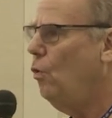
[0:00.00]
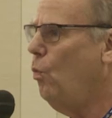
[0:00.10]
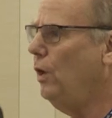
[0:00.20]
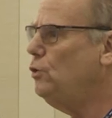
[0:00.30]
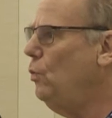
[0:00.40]

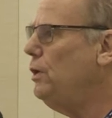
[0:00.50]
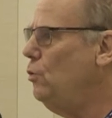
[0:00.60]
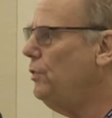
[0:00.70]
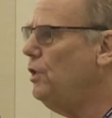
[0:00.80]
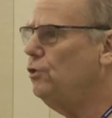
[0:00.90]
What do we
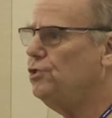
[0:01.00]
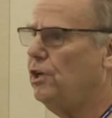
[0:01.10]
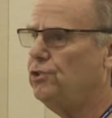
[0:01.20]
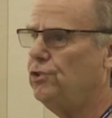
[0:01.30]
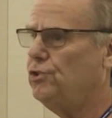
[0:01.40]
do at the
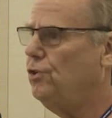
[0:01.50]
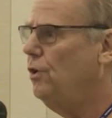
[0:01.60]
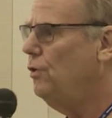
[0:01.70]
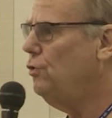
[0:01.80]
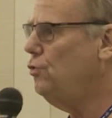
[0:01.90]
intersections
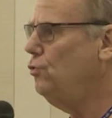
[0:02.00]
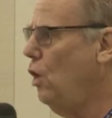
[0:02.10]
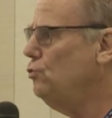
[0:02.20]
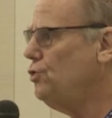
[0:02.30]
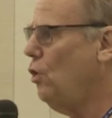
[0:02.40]
that you don't